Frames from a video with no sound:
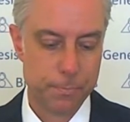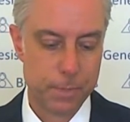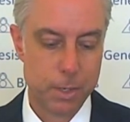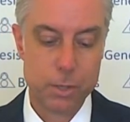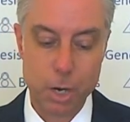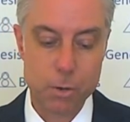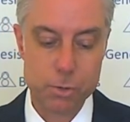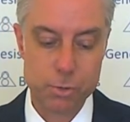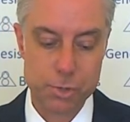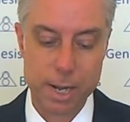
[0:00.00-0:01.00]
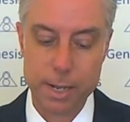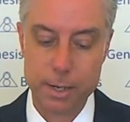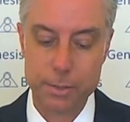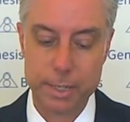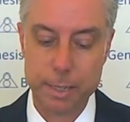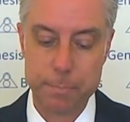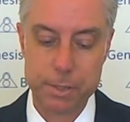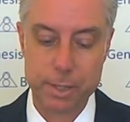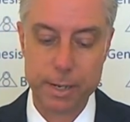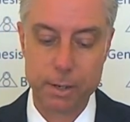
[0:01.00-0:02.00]
Toes reside on the deepest
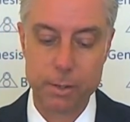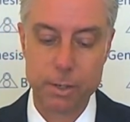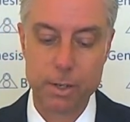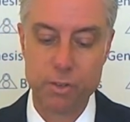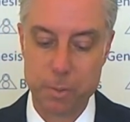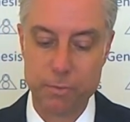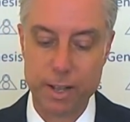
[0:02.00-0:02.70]
layer of profound